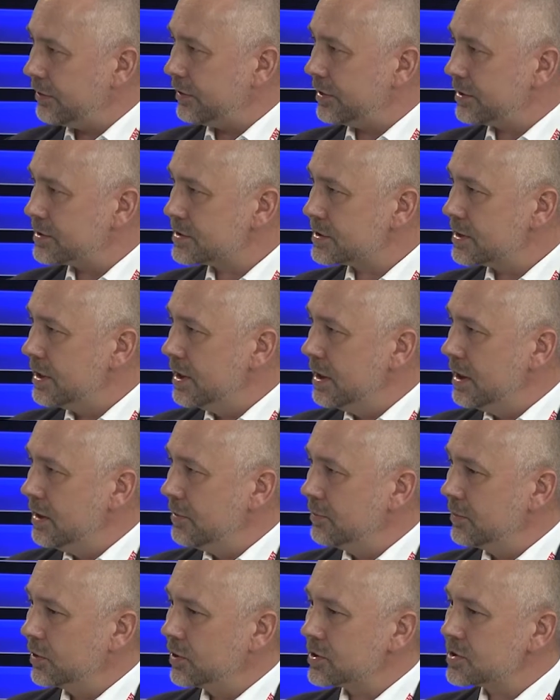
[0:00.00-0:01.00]
areas,
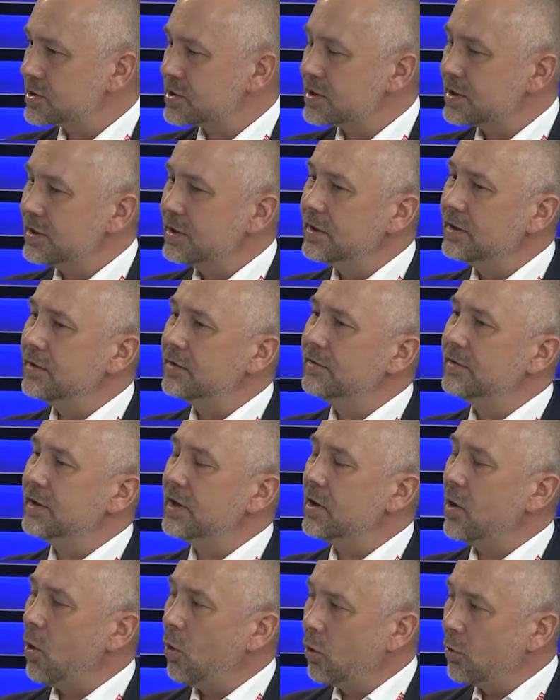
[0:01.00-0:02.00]
because
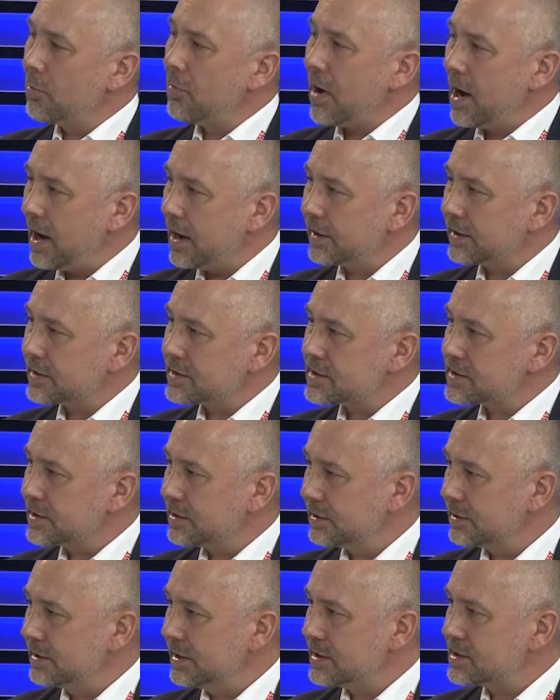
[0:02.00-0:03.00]
the whole market
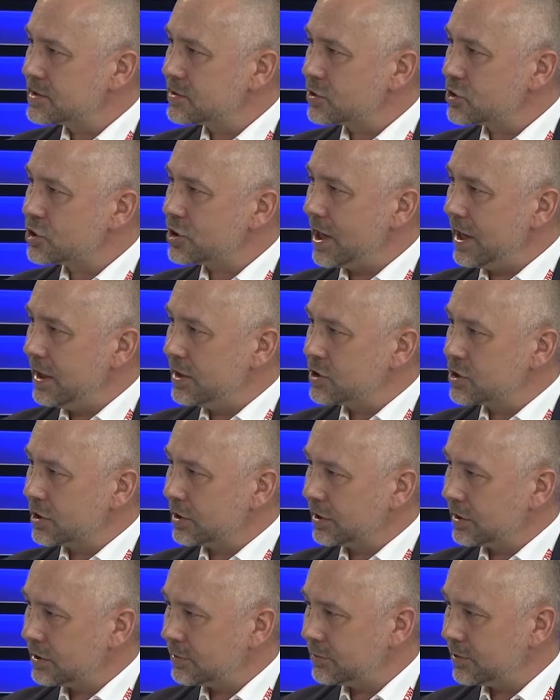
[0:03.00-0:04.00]
still needs to change
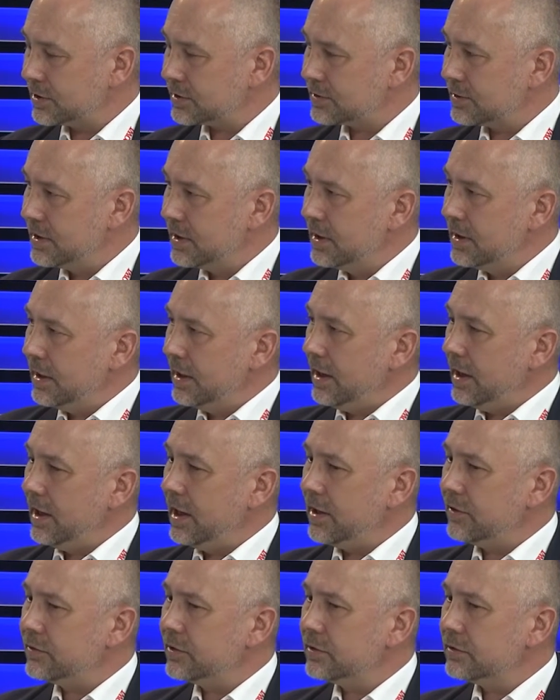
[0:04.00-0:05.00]
a little bit.
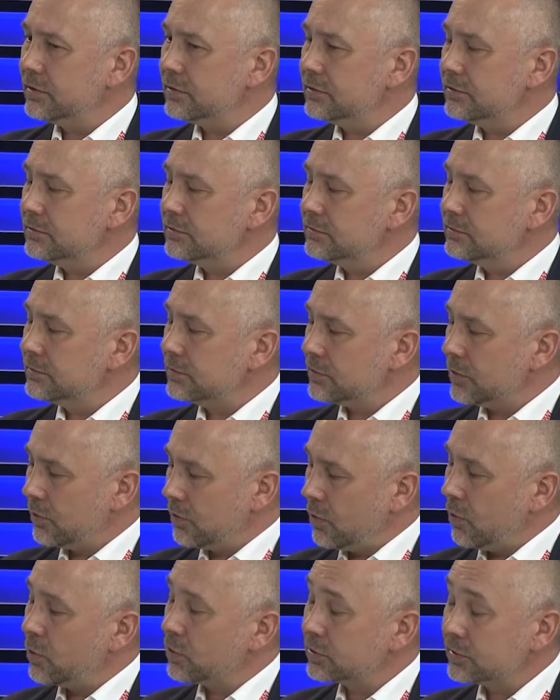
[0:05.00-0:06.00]
Aerial
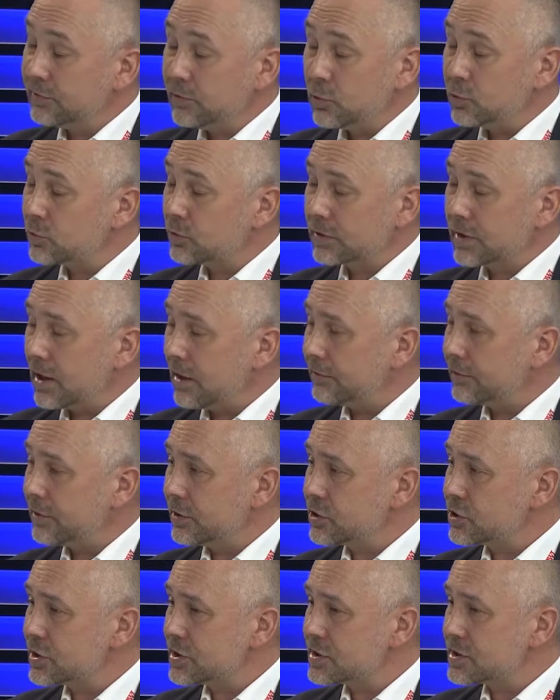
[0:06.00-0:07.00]
or autophoto
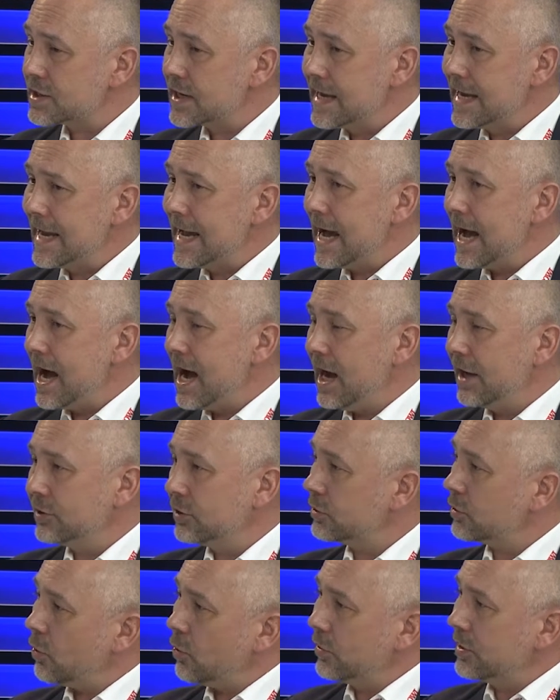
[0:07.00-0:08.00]
coverages are
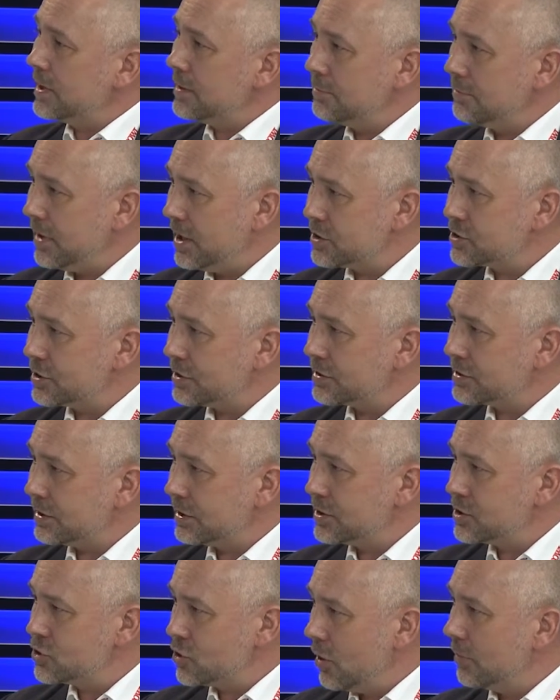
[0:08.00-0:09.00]
not only measured
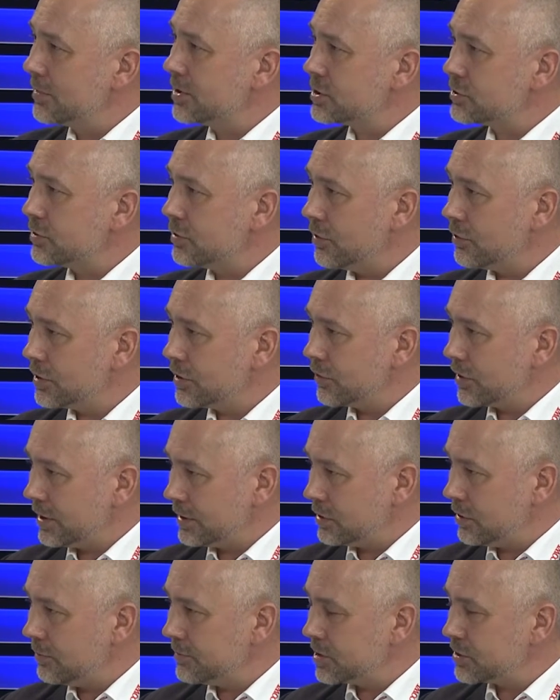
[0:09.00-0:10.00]
in geometry or
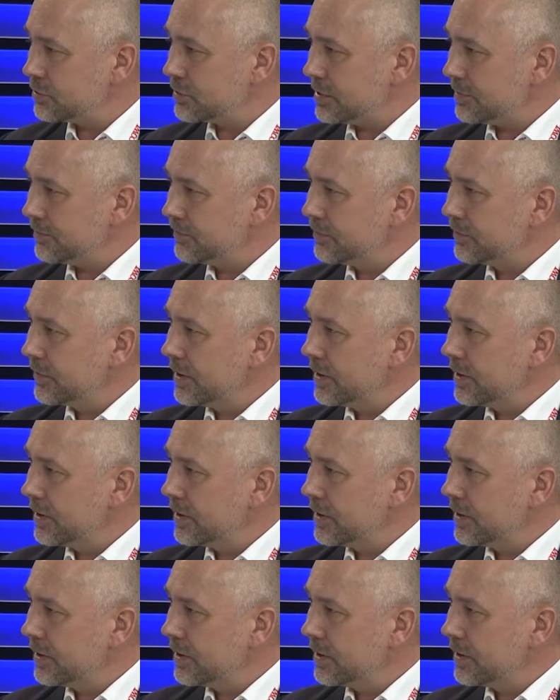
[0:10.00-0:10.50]
radiometry,